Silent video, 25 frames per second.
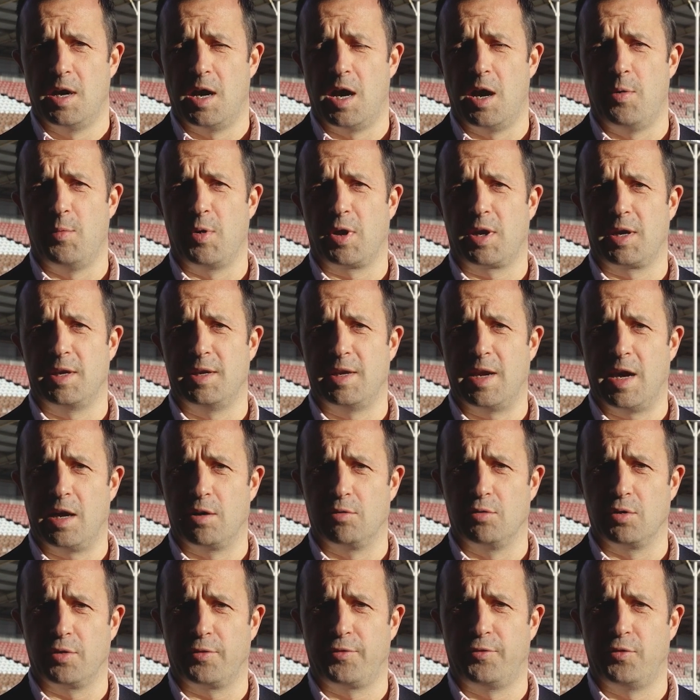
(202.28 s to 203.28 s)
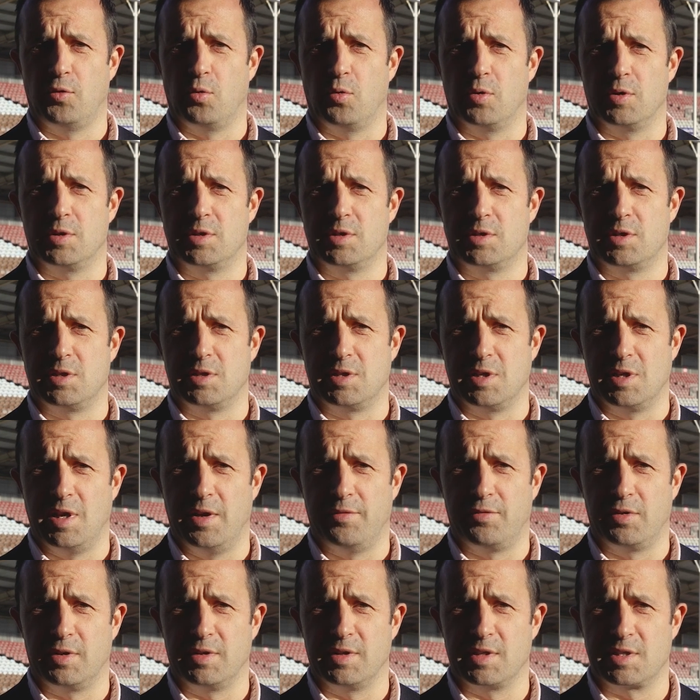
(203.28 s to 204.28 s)
And we can now look forward to
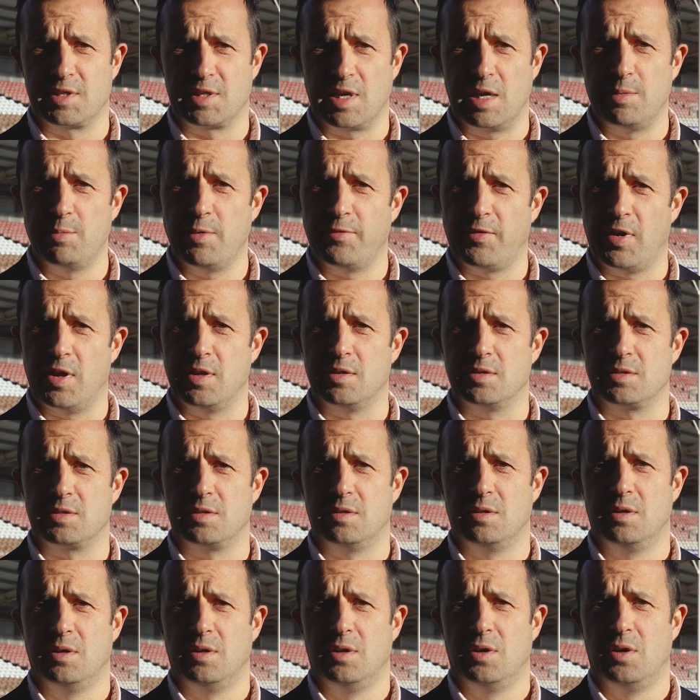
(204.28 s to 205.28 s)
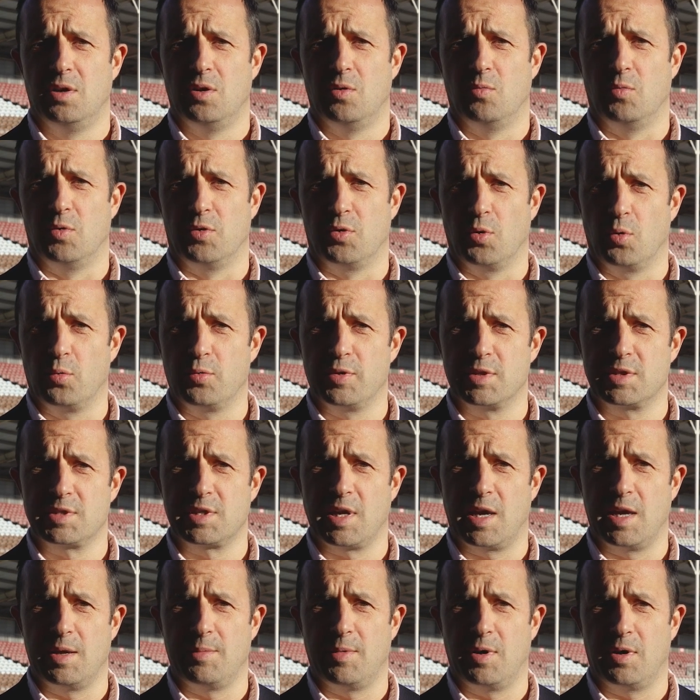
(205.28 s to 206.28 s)
delivering the same event with all the
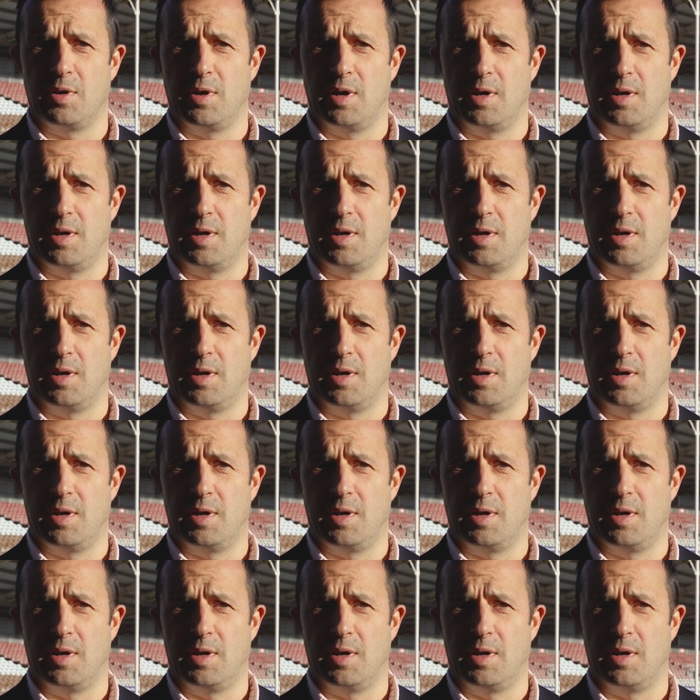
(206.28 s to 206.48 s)
same